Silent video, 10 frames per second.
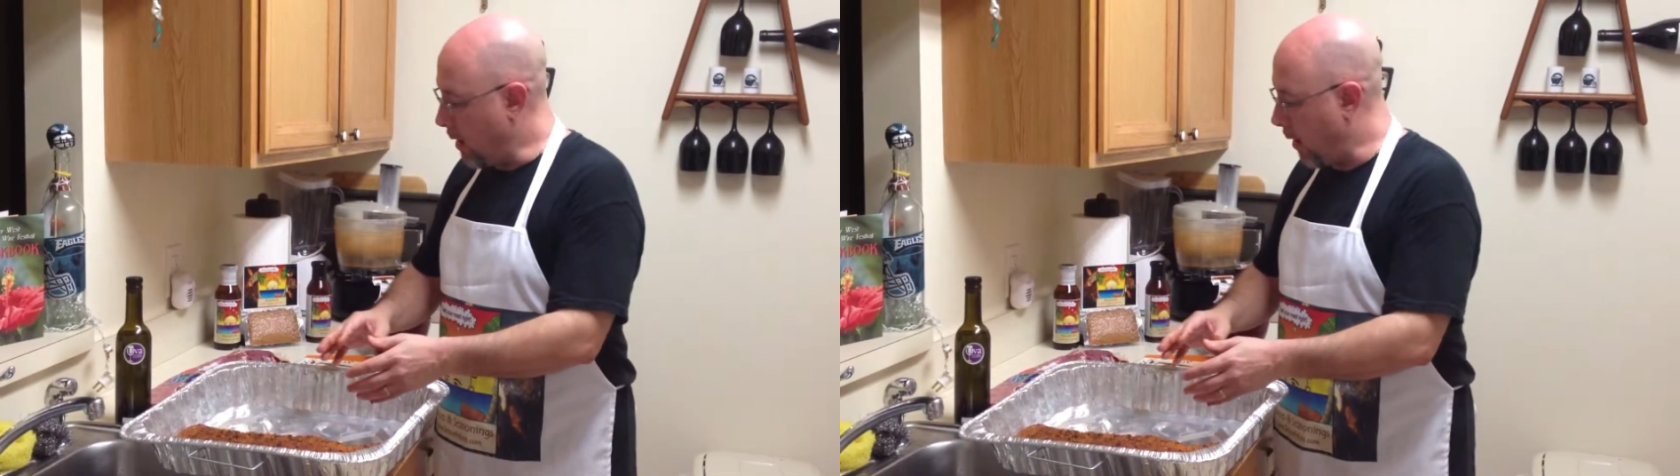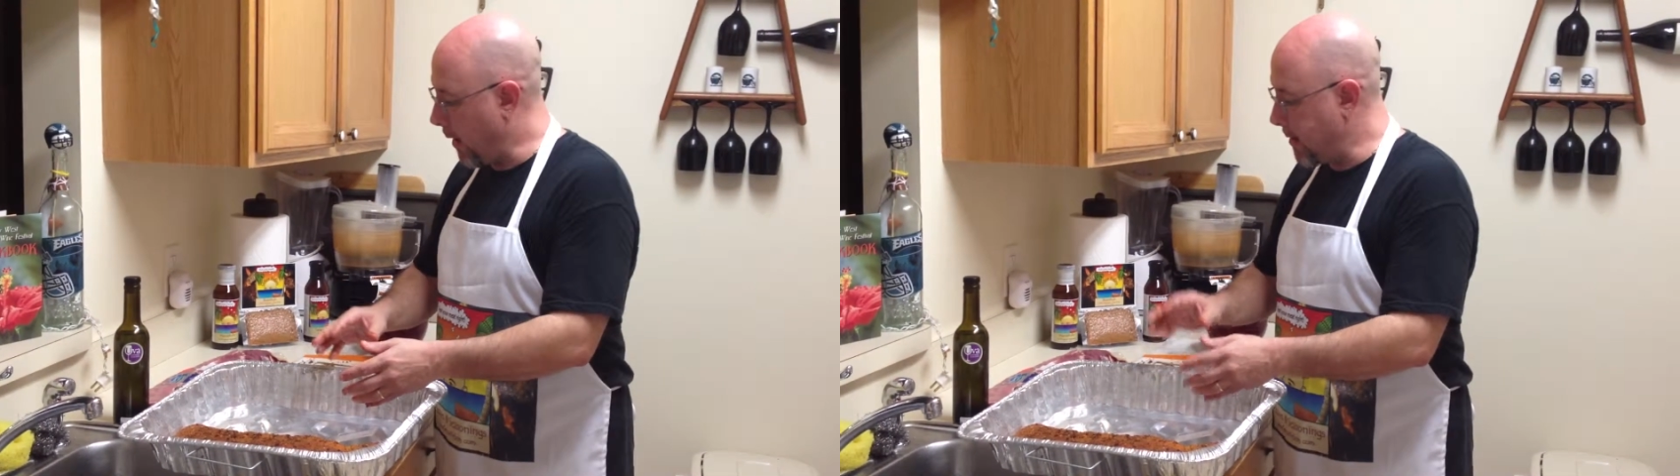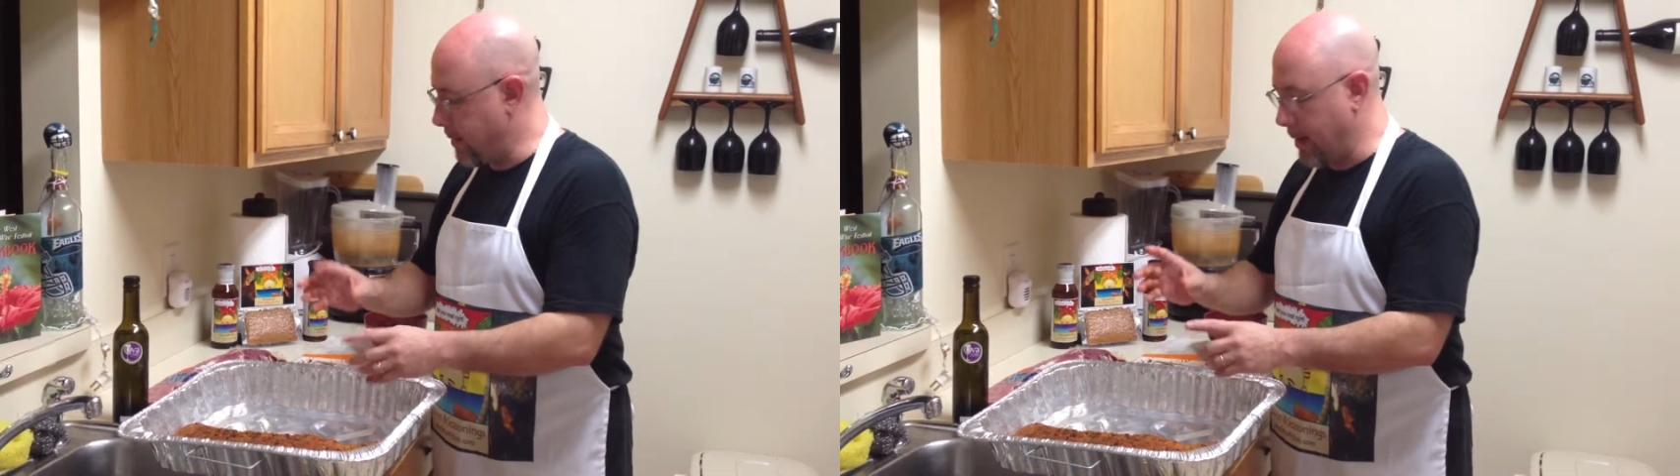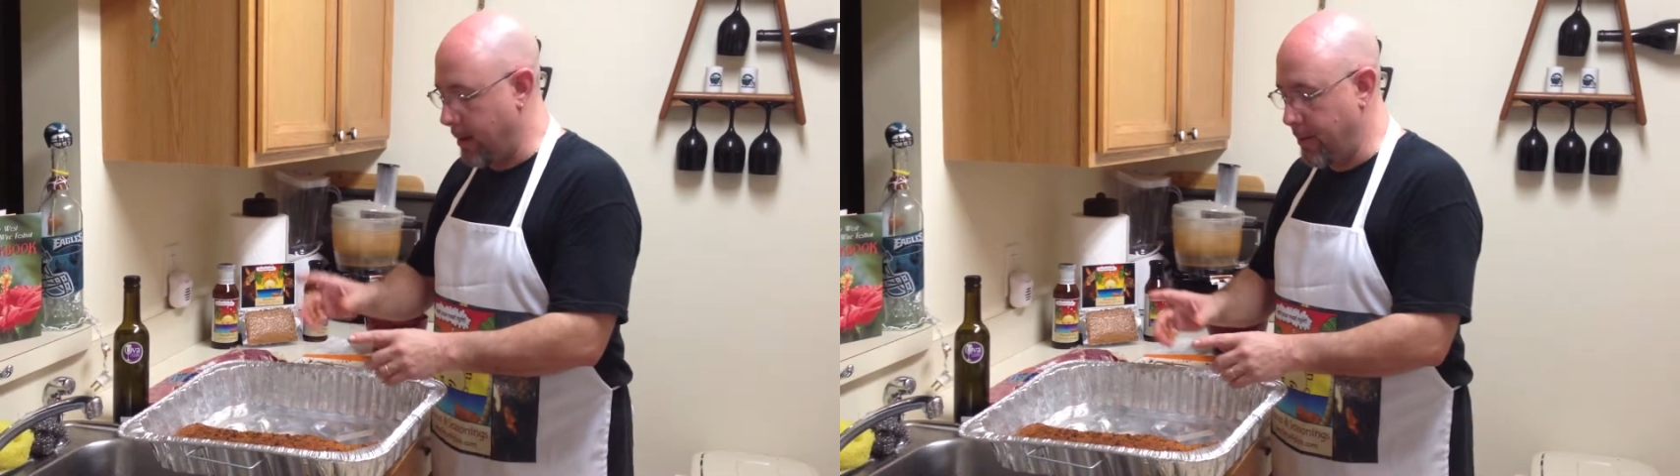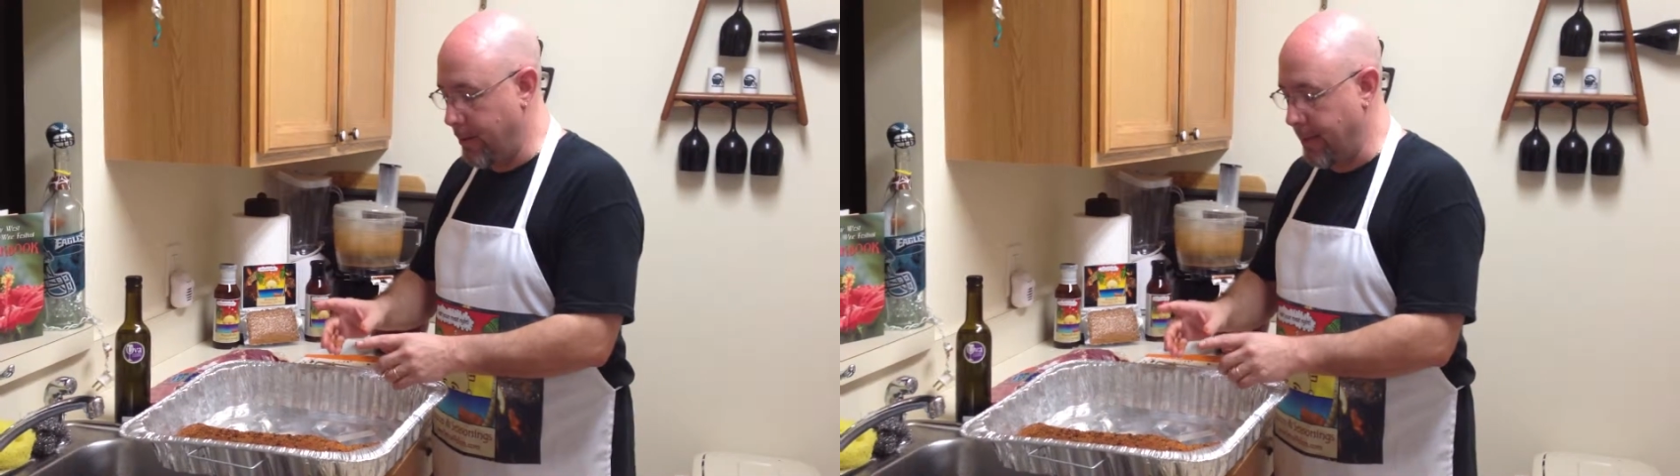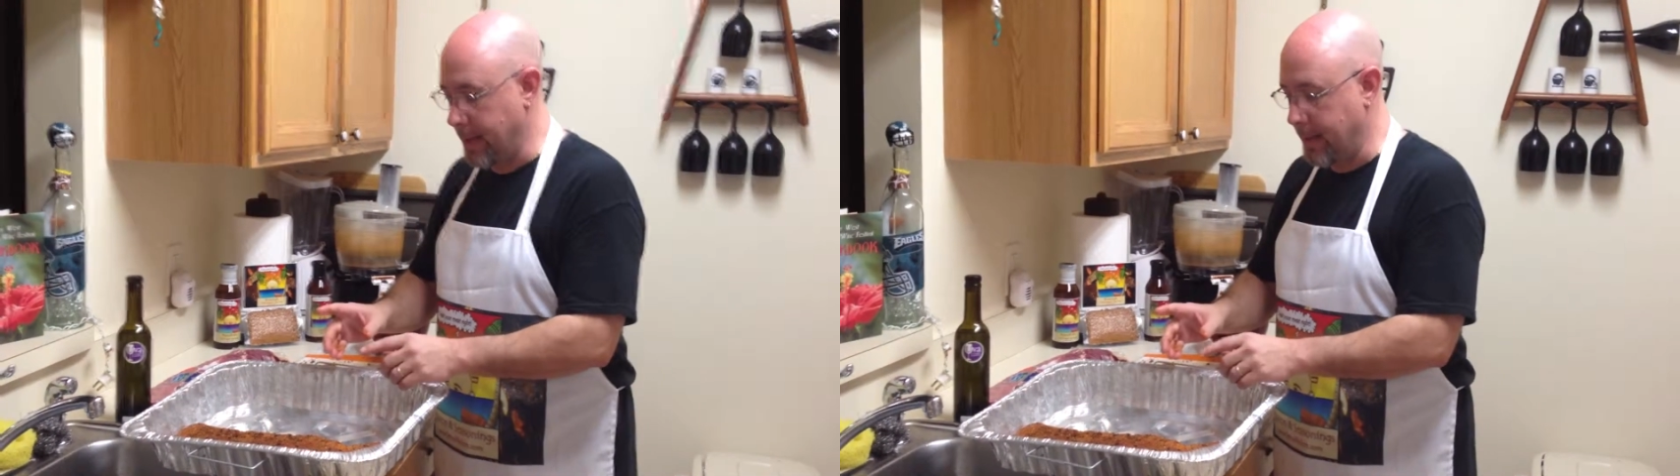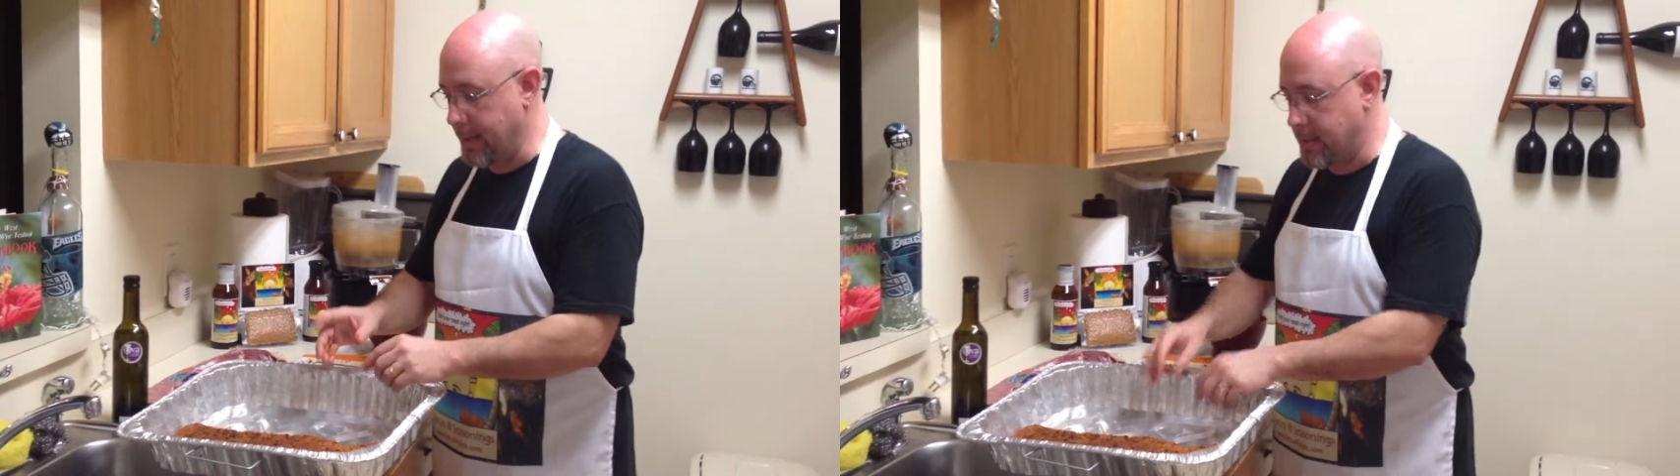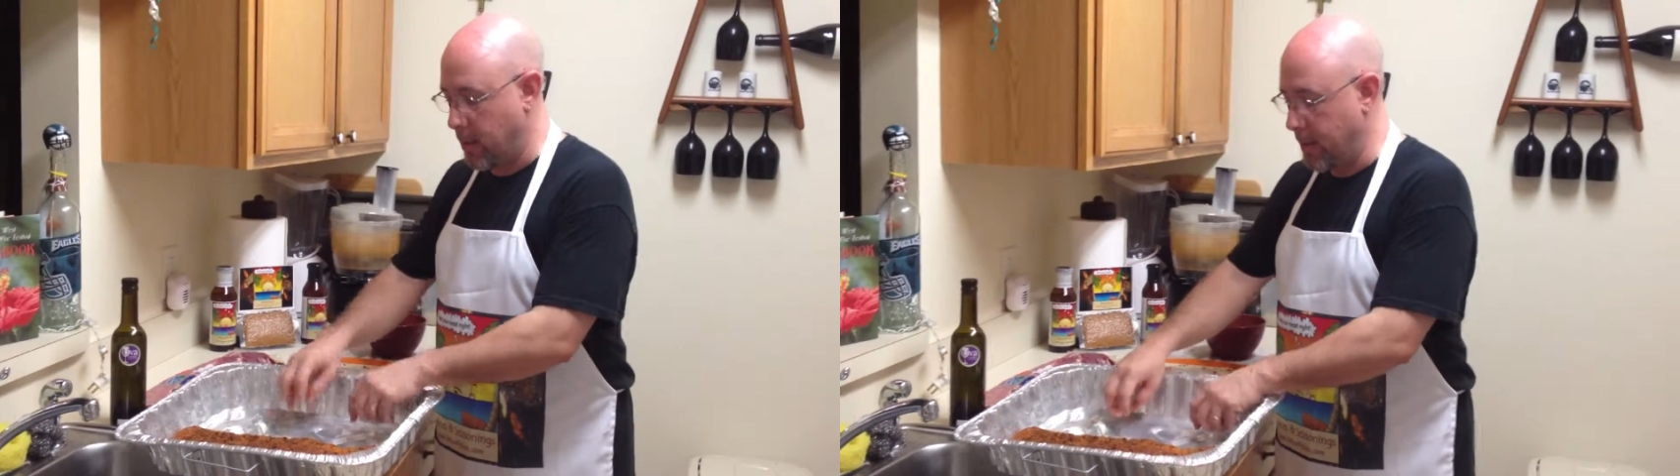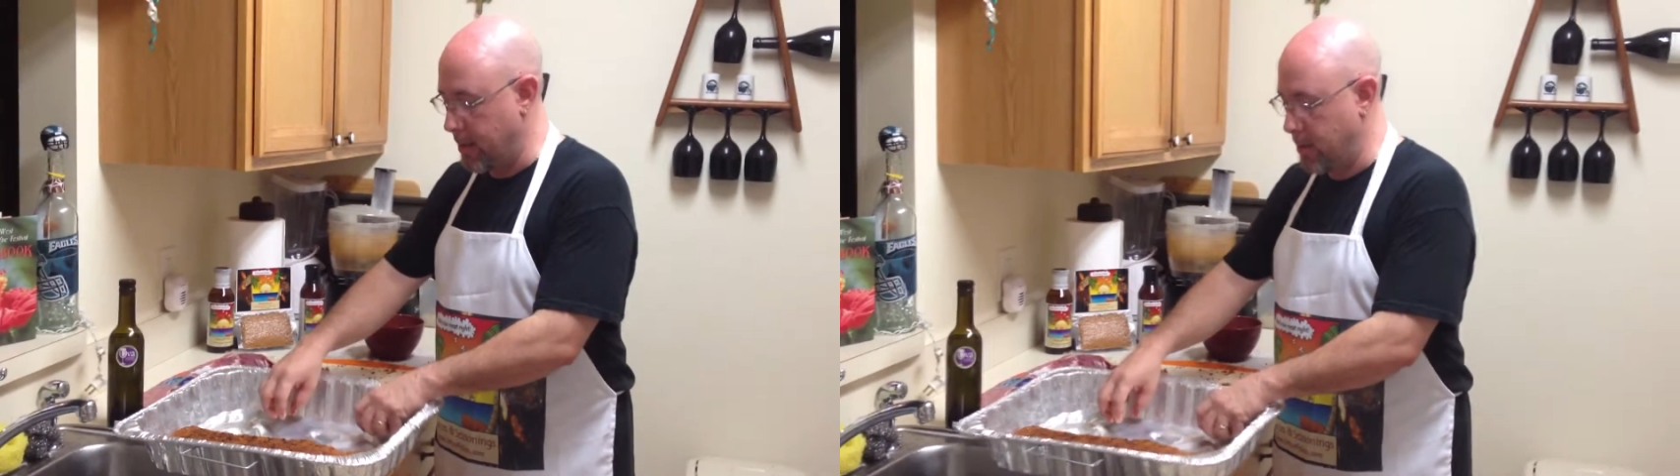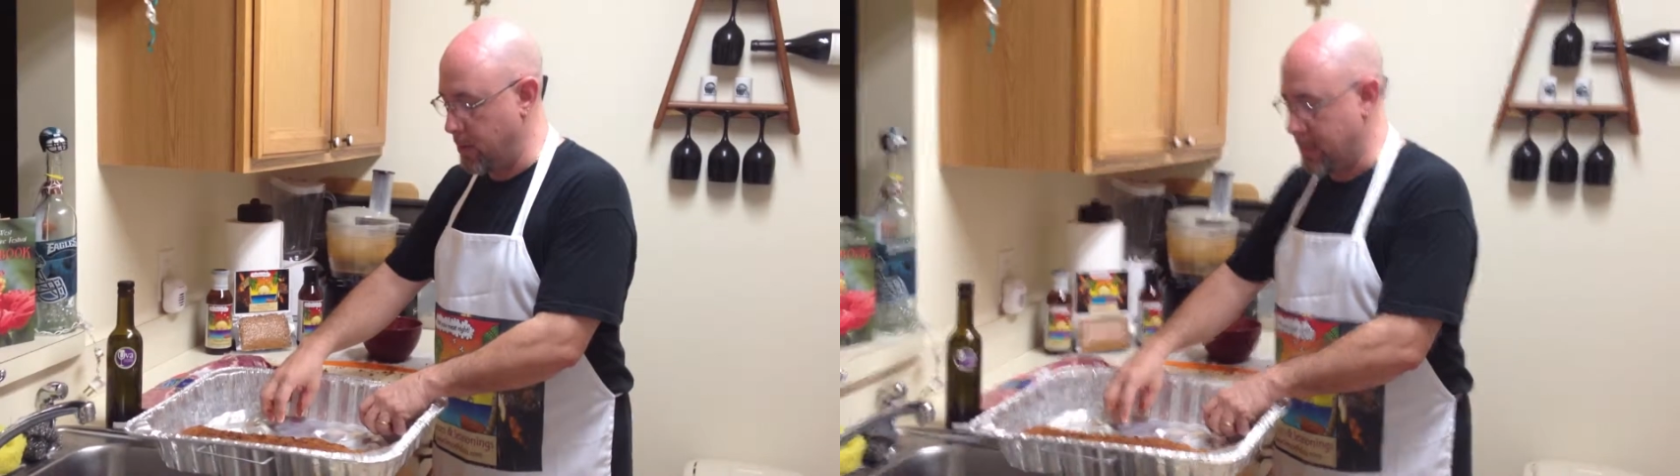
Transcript: Alright, the other thing that it's going to do